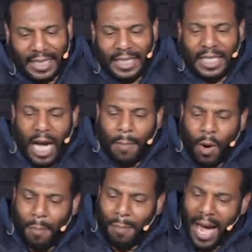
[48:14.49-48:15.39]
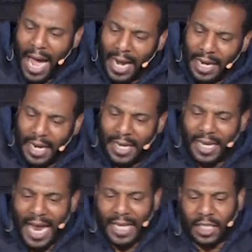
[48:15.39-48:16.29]

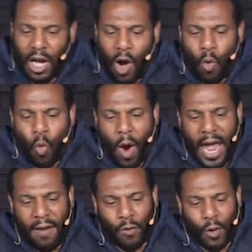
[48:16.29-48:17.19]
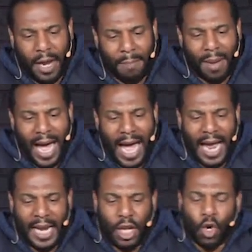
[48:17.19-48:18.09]
double-minded, that's a wavering
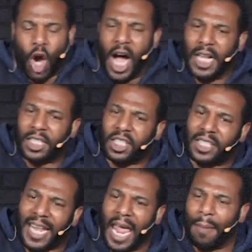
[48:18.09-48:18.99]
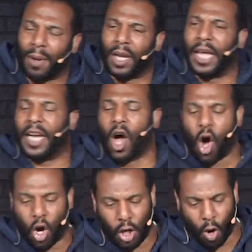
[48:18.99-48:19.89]
mind, and you're unstable in
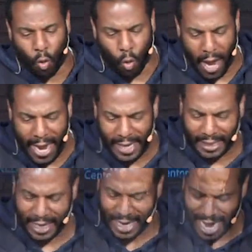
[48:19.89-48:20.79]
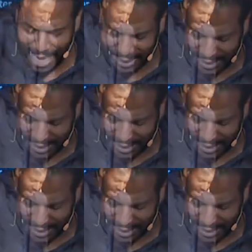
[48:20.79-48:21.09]
all your ways. And God